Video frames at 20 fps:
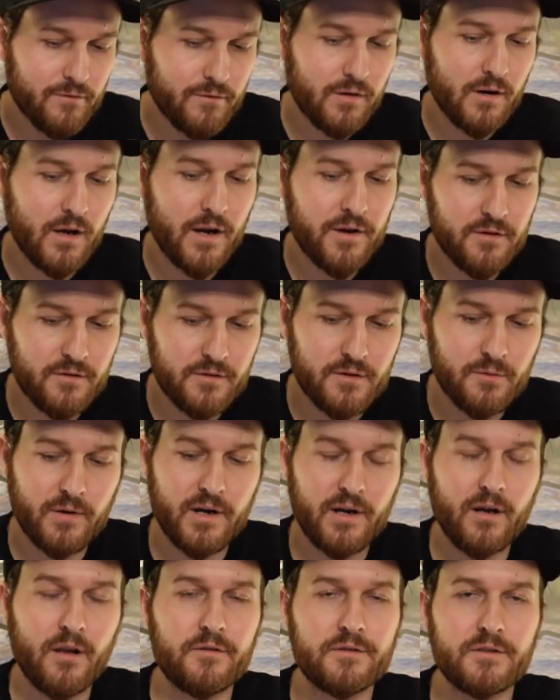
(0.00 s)

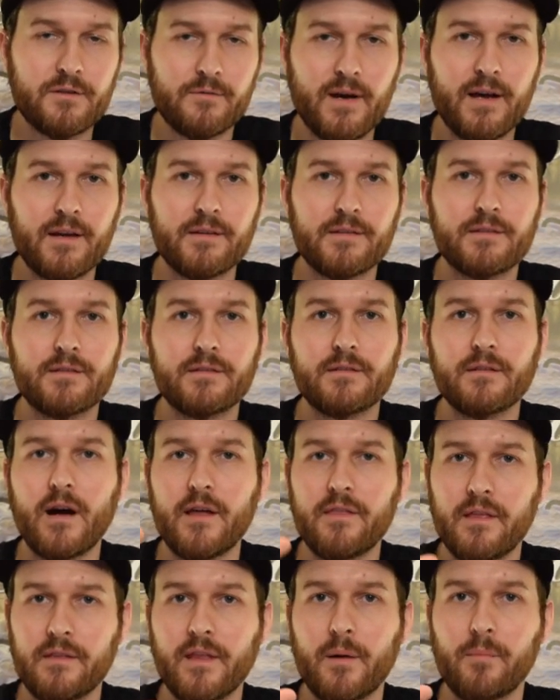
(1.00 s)
$120 US,
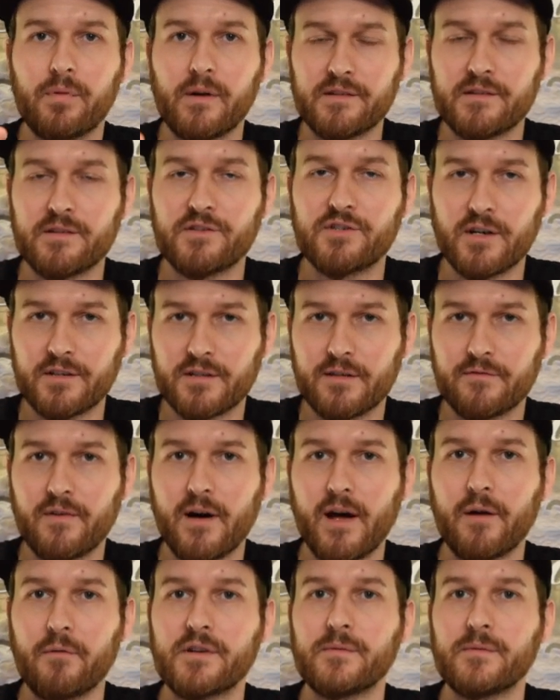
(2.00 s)
I think that price is justified,